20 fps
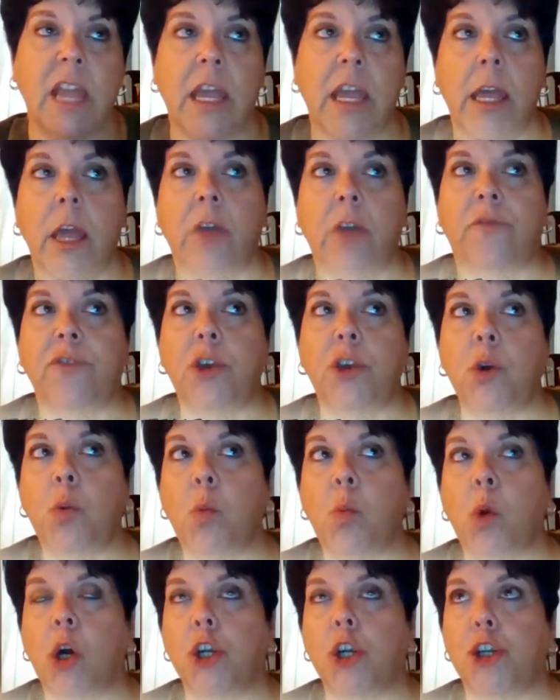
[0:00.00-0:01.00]
if you
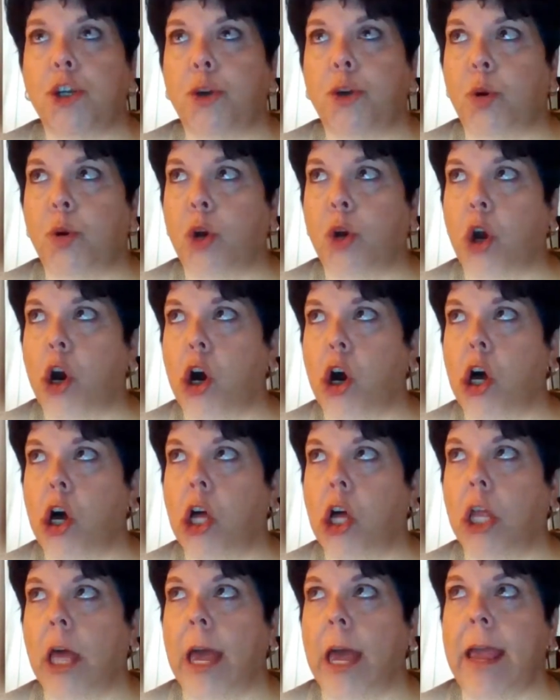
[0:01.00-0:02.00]
want to
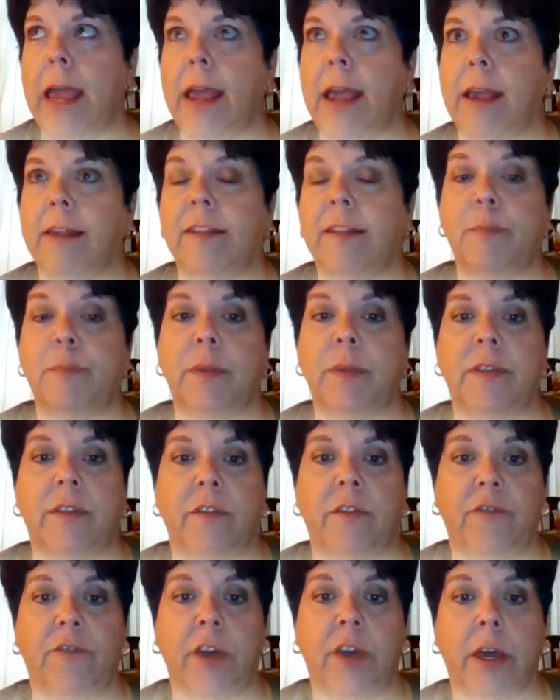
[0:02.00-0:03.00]
call a
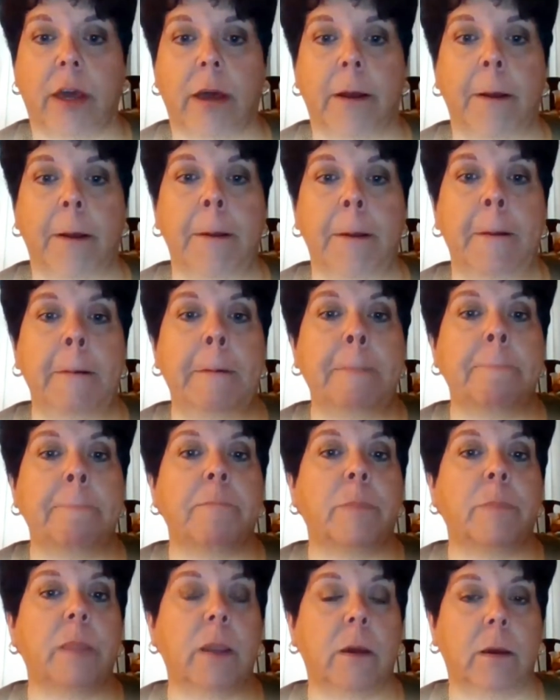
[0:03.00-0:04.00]
specific,
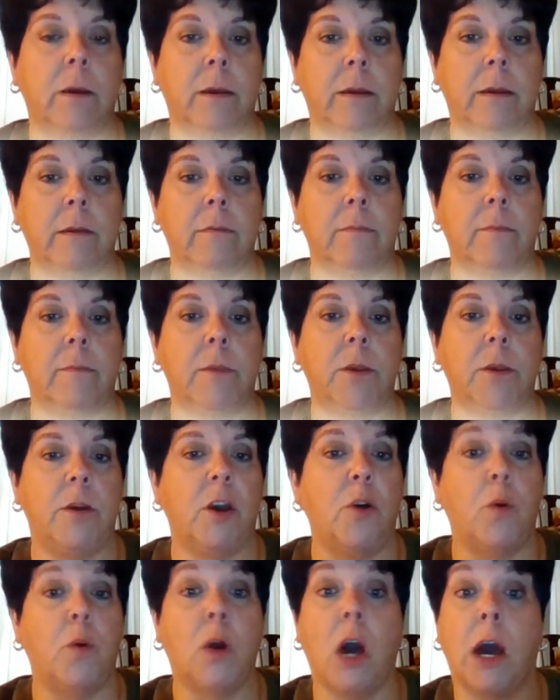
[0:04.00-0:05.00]
you
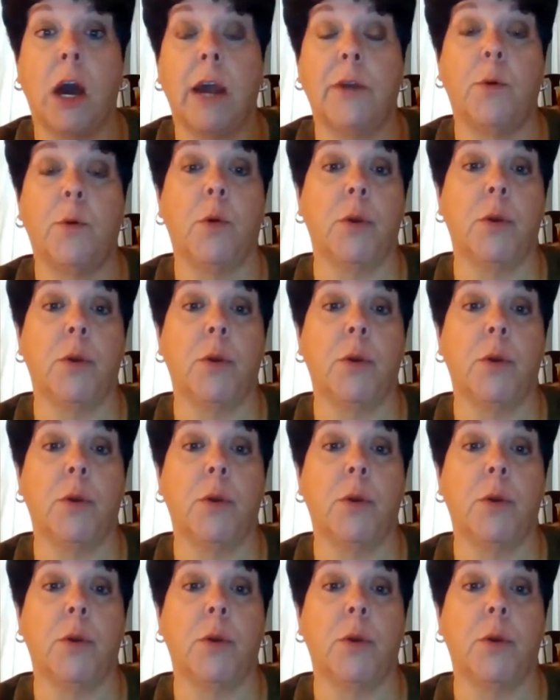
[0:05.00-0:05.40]
know, god or